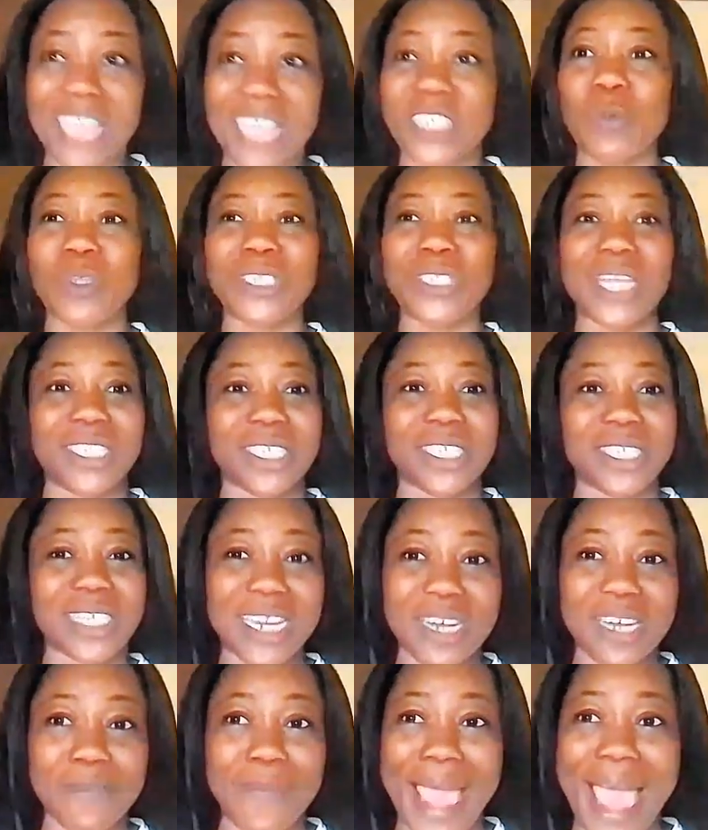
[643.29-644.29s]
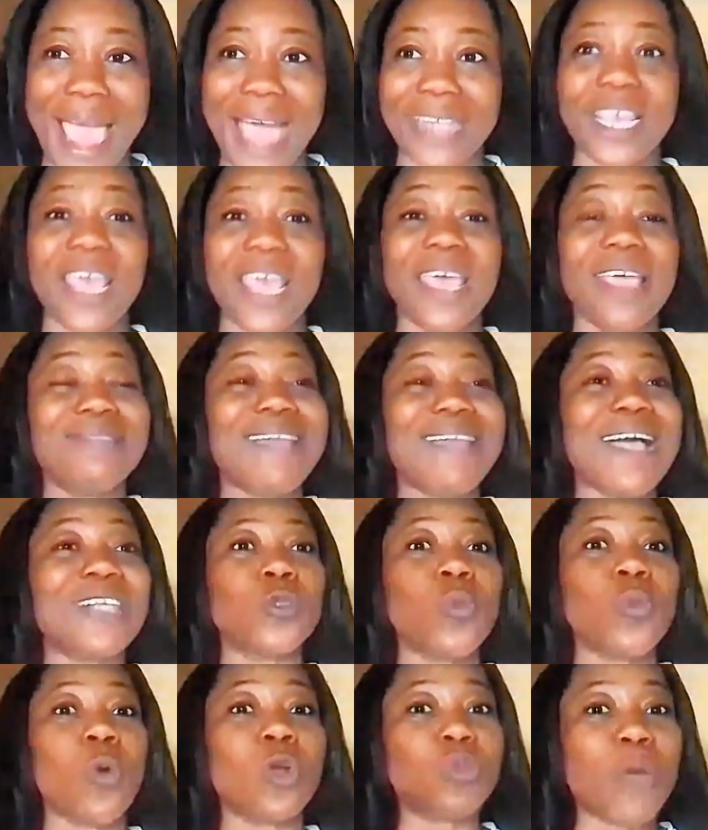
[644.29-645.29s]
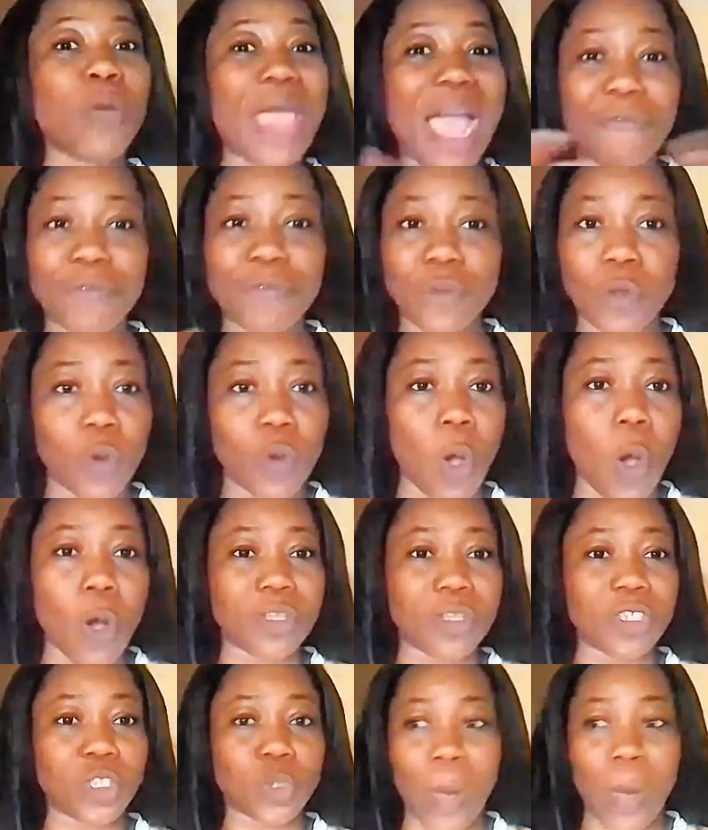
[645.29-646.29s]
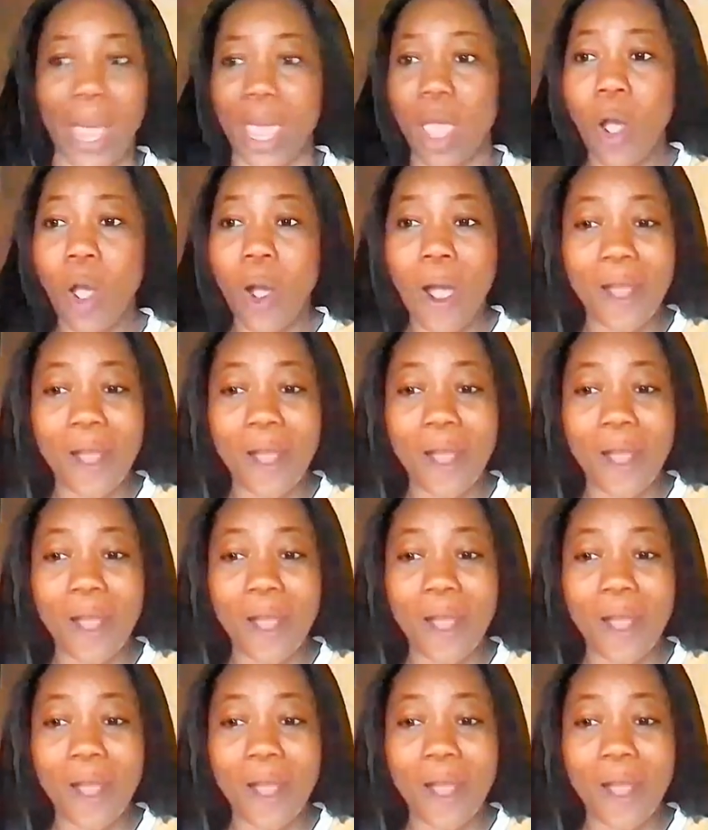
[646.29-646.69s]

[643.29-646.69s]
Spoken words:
As much as it saddens my heart, that's what we have known all this while.